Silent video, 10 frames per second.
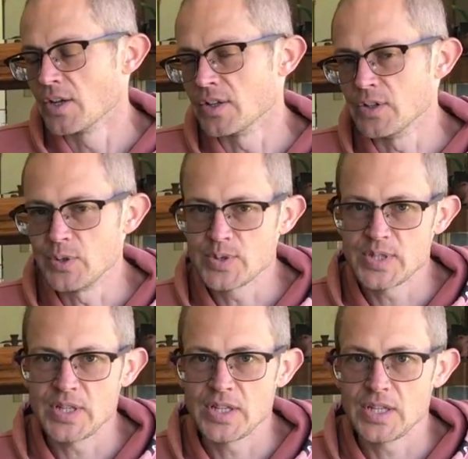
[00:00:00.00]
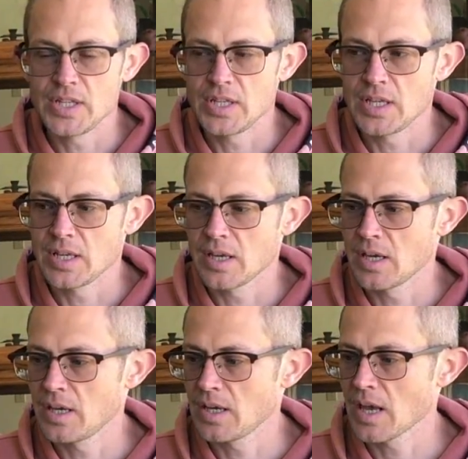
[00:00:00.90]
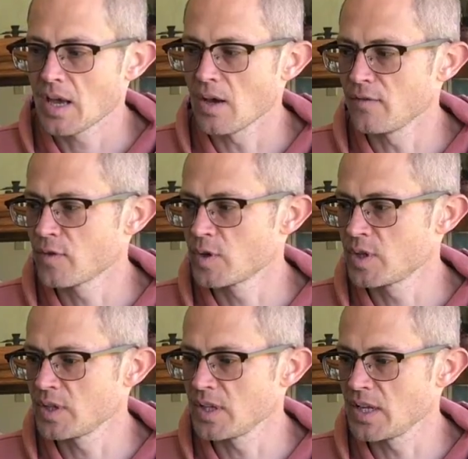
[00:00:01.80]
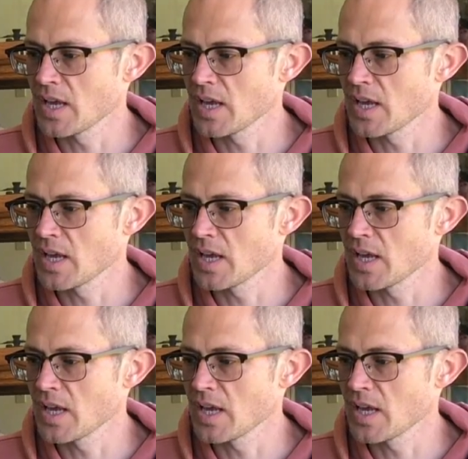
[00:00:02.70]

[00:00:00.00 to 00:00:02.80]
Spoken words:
Lucy unfortunately